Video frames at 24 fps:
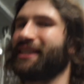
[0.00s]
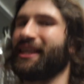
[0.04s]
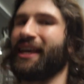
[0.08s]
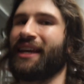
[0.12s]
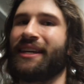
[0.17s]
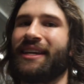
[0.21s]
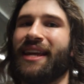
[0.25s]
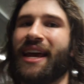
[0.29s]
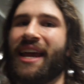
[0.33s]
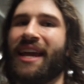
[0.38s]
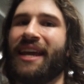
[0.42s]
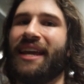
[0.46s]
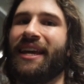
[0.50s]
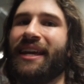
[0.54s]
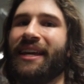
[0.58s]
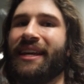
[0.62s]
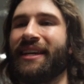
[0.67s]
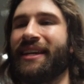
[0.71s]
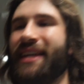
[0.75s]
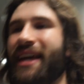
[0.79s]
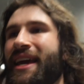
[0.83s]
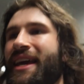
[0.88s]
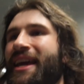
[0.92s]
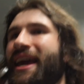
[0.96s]
that day in,
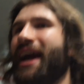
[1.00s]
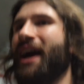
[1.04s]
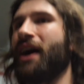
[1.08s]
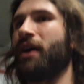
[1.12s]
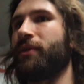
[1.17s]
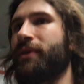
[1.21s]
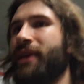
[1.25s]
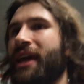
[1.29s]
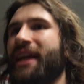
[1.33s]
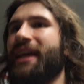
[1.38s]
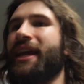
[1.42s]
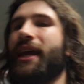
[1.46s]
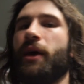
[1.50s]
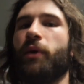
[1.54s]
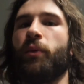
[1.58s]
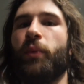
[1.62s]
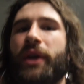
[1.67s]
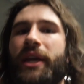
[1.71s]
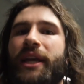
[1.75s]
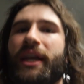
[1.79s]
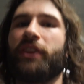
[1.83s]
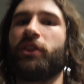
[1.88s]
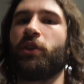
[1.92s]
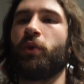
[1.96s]
day out, day in,
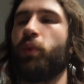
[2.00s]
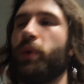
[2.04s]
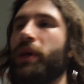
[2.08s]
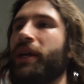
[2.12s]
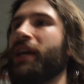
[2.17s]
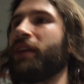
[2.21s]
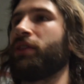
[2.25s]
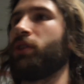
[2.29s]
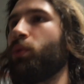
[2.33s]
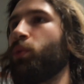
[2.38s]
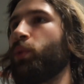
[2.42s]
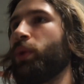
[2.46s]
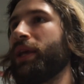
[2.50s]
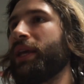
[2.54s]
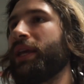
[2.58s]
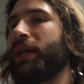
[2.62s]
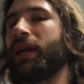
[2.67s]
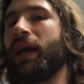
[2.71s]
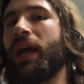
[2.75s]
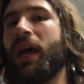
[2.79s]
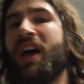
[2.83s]
week after week after week,